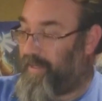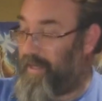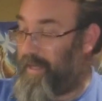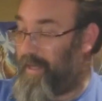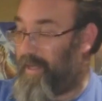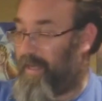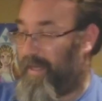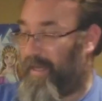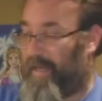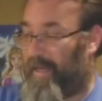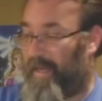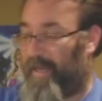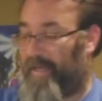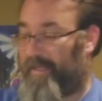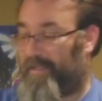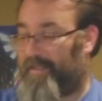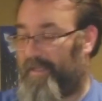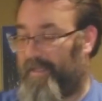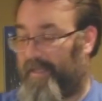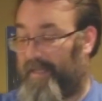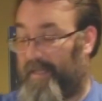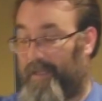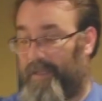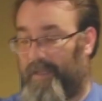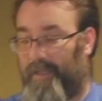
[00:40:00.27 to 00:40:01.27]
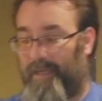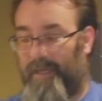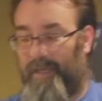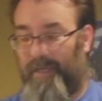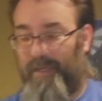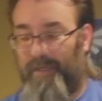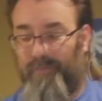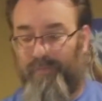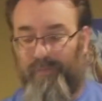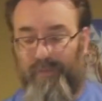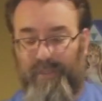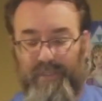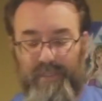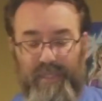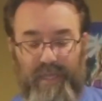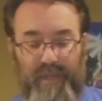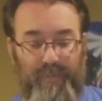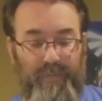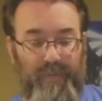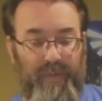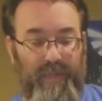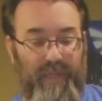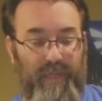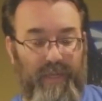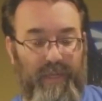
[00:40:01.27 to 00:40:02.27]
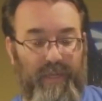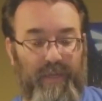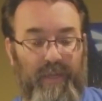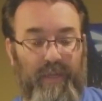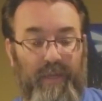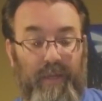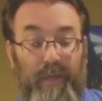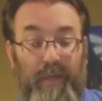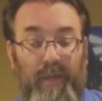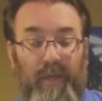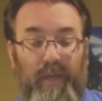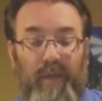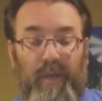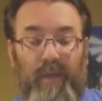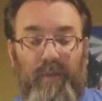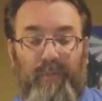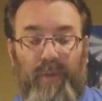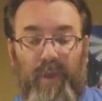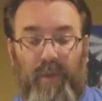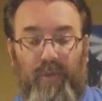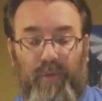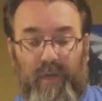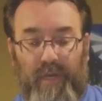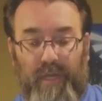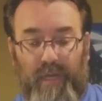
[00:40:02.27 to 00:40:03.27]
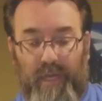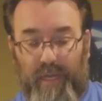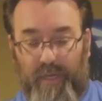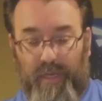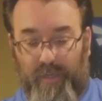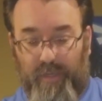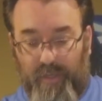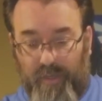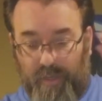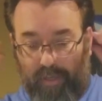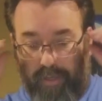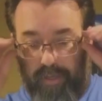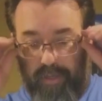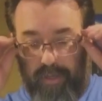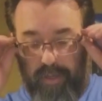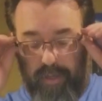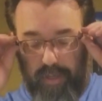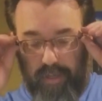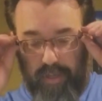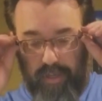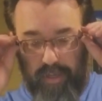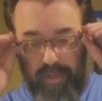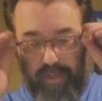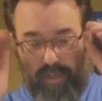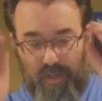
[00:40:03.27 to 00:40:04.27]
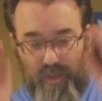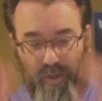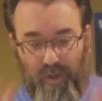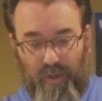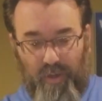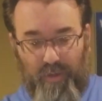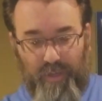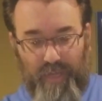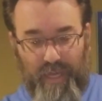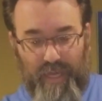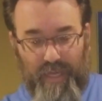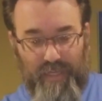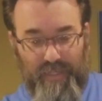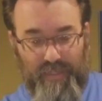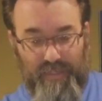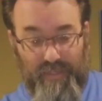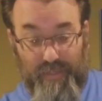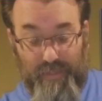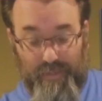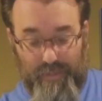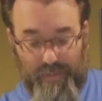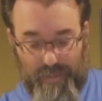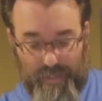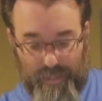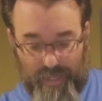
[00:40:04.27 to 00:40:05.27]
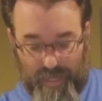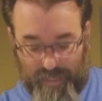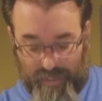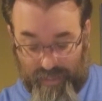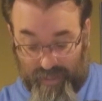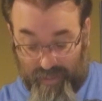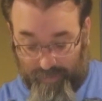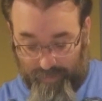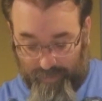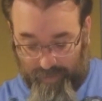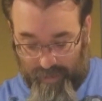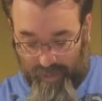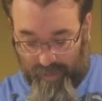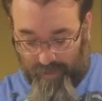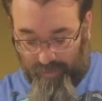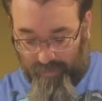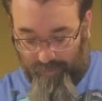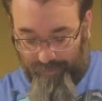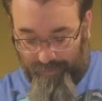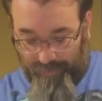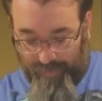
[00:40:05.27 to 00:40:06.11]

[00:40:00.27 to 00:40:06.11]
HDD light, reset pin, power connector, all that is connected up now.